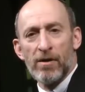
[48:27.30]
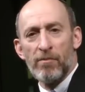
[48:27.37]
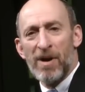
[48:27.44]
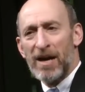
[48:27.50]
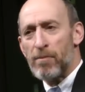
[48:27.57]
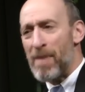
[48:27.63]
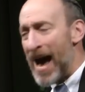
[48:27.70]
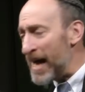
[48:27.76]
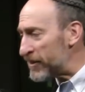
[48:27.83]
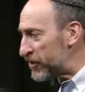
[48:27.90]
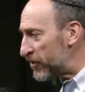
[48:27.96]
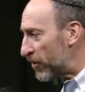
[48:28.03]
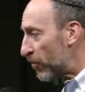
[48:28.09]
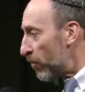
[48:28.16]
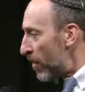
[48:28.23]

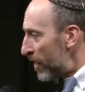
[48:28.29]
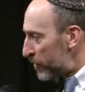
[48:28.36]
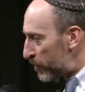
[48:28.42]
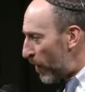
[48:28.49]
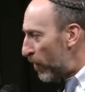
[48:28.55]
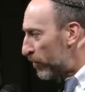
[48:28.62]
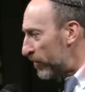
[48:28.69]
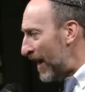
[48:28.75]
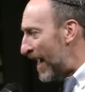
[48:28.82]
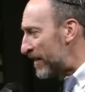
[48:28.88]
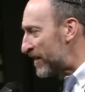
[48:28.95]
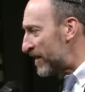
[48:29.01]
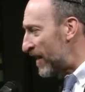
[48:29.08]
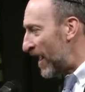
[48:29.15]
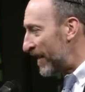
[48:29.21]
McMaster, where I spoke
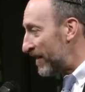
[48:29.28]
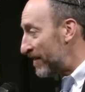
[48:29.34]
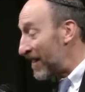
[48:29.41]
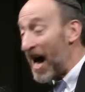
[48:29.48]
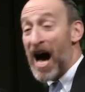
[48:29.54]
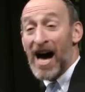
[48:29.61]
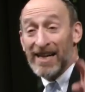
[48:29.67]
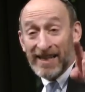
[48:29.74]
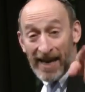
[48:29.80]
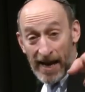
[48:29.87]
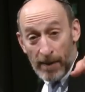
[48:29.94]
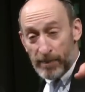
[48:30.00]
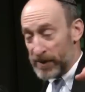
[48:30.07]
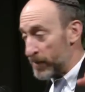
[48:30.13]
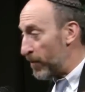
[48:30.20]
last night, on
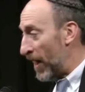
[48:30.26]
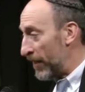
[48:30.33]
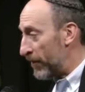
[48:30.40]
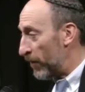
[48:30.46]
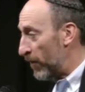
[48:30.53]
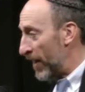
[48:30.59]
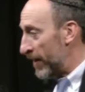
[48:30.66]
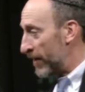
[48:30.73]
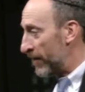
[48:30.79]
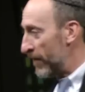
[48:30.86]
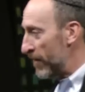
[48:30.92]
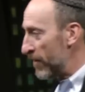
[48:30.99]
campus, by the way,